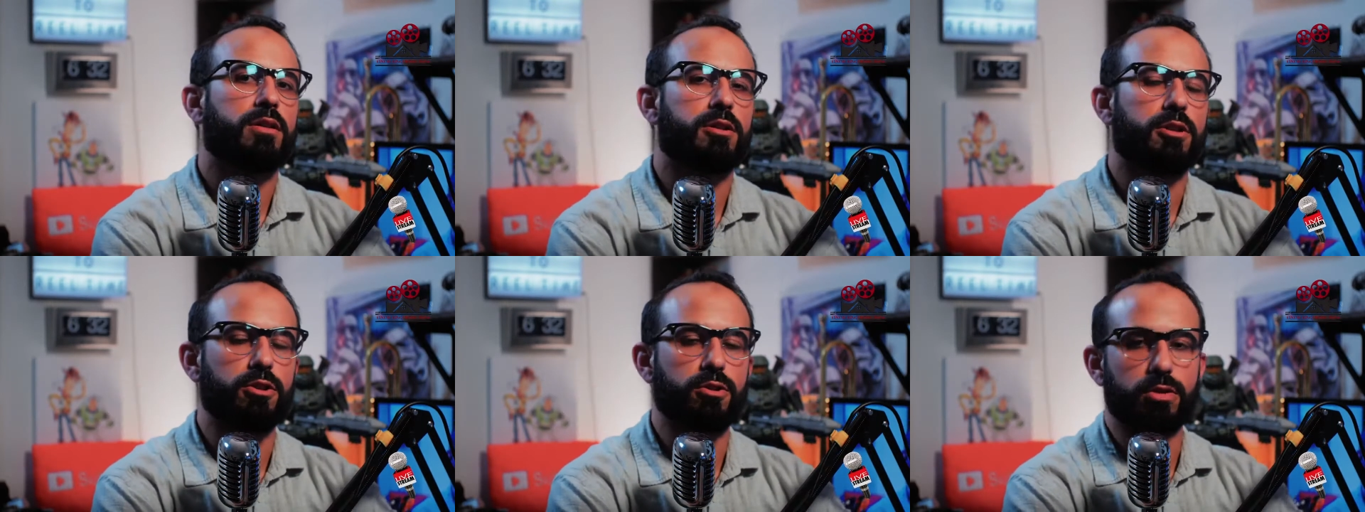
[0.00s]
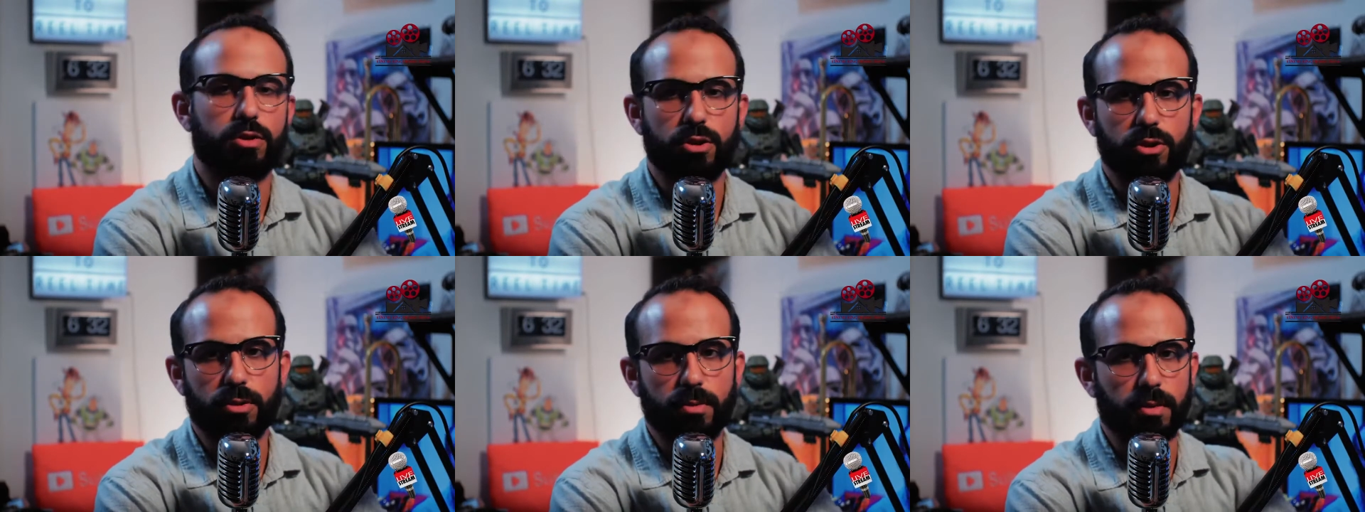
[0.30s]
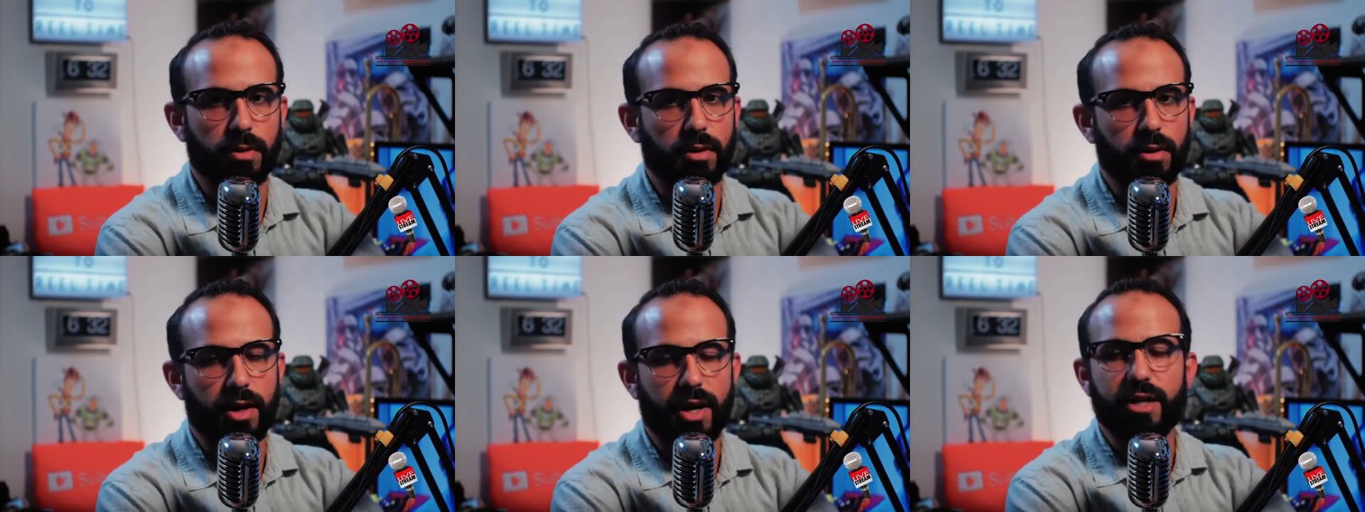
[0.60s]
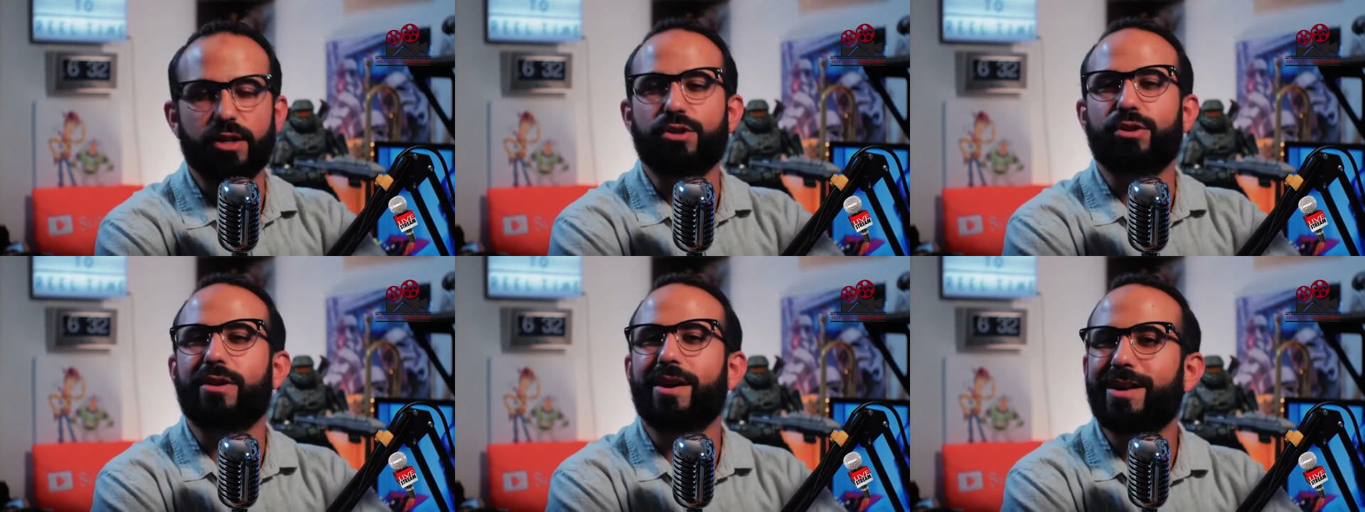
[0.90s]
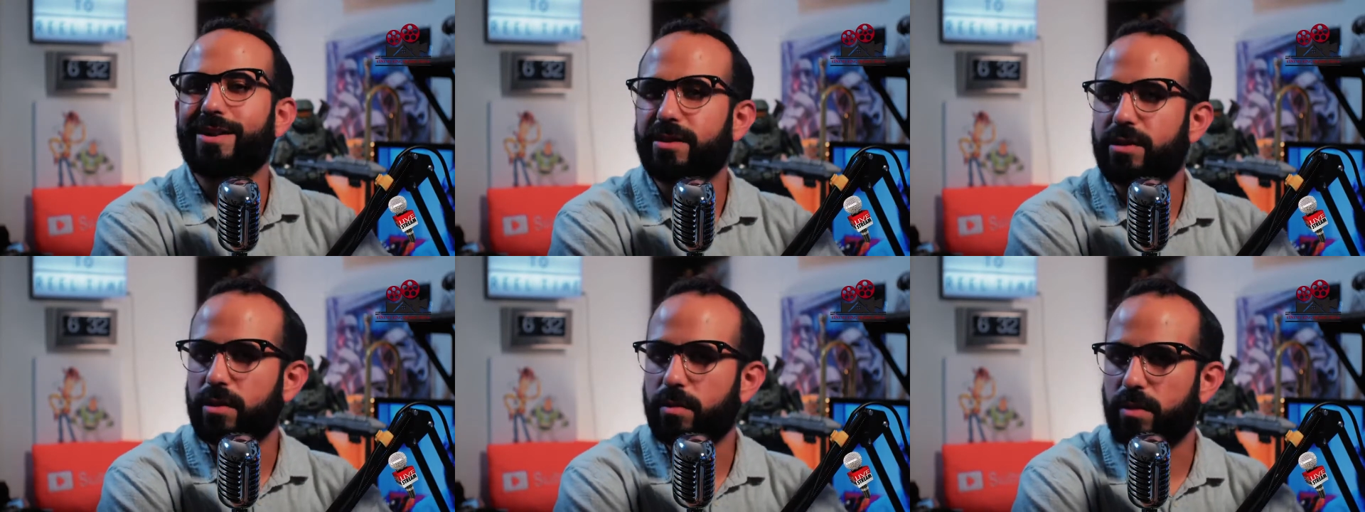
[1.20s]
YouTuber. I
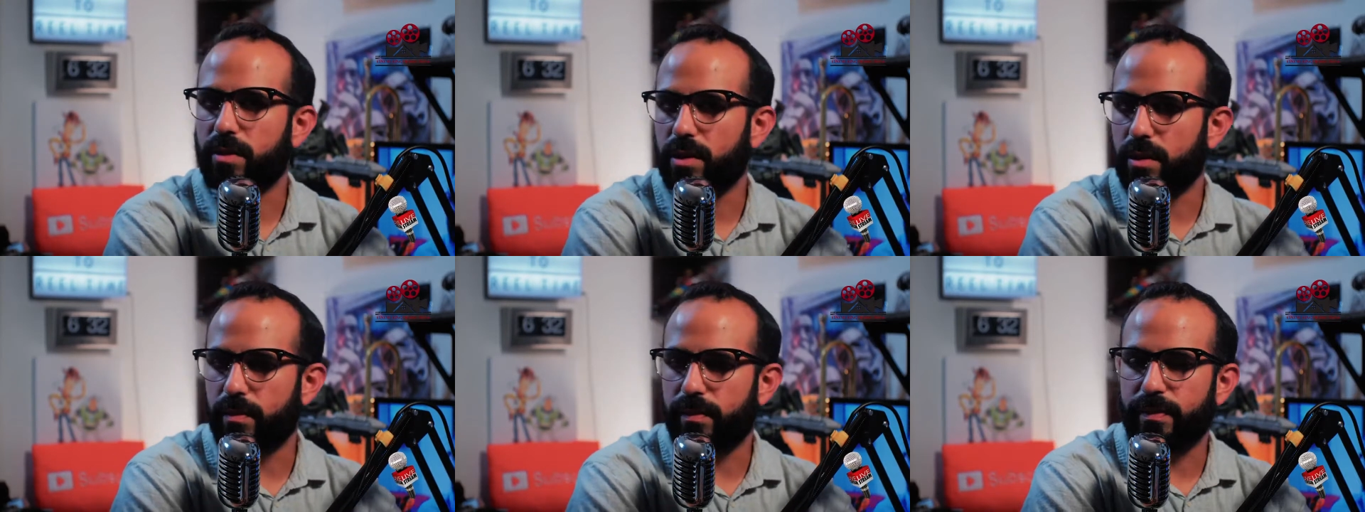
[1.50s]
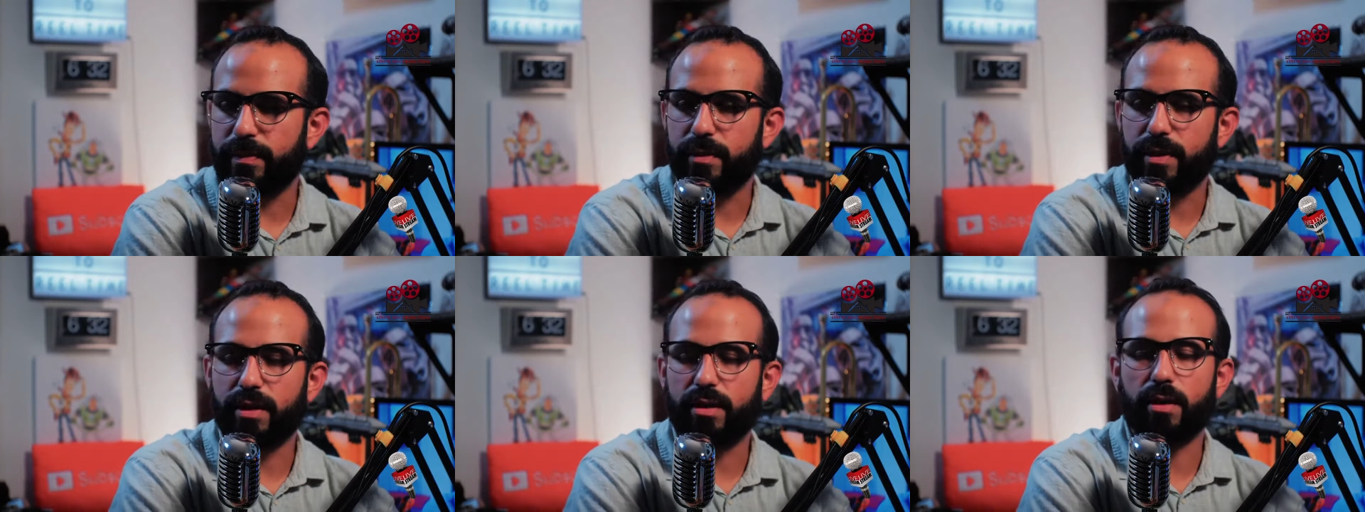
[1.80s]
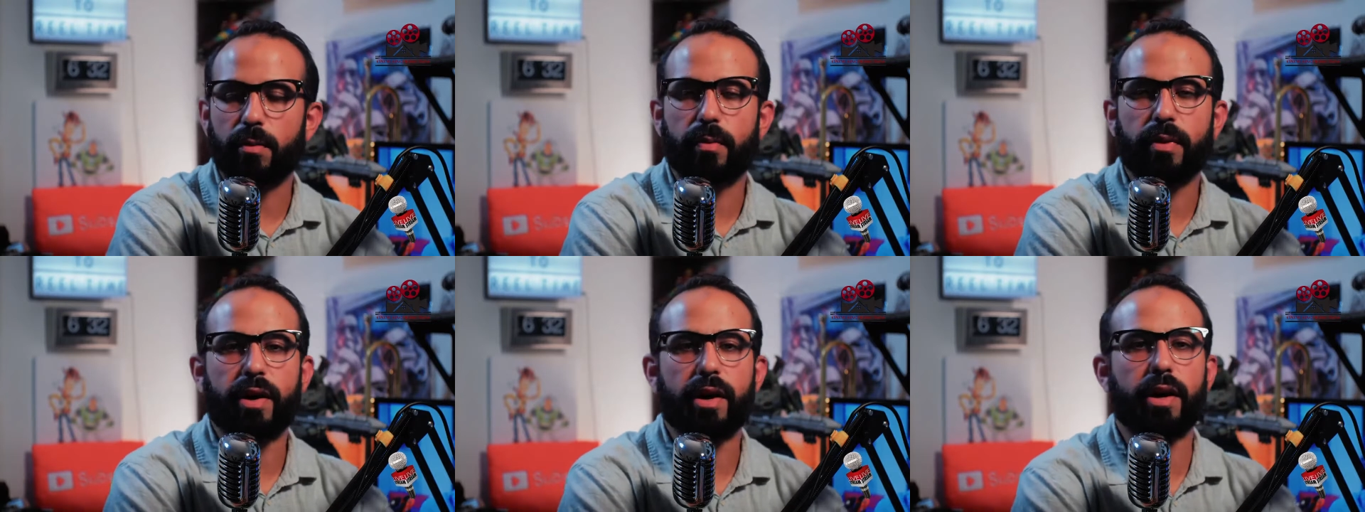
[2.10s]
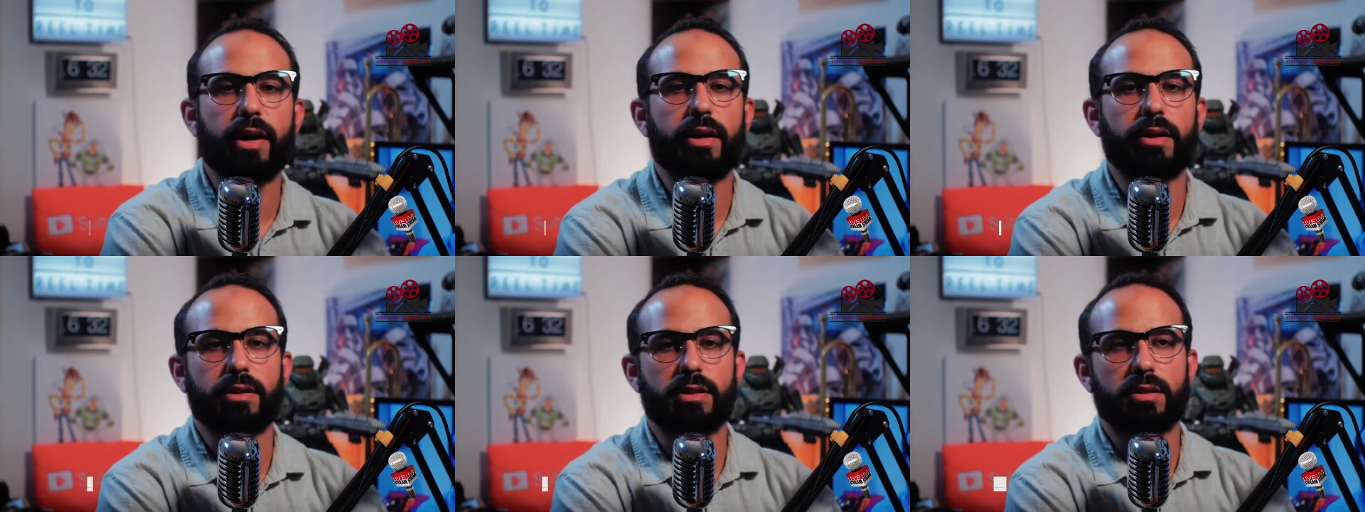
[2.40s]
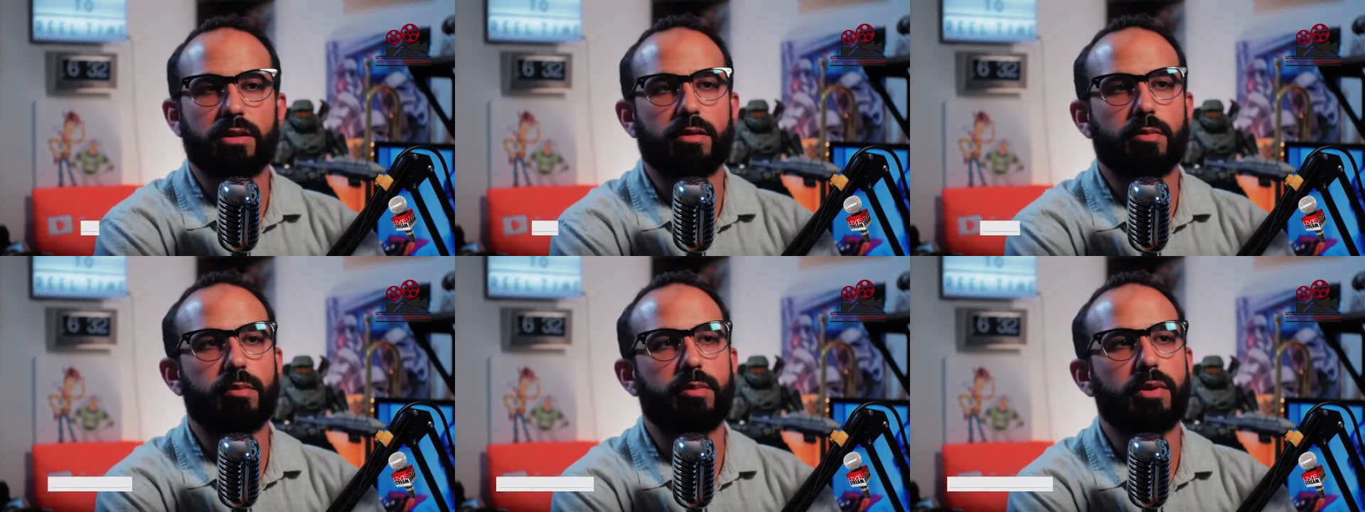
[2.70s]
tried to be in the past,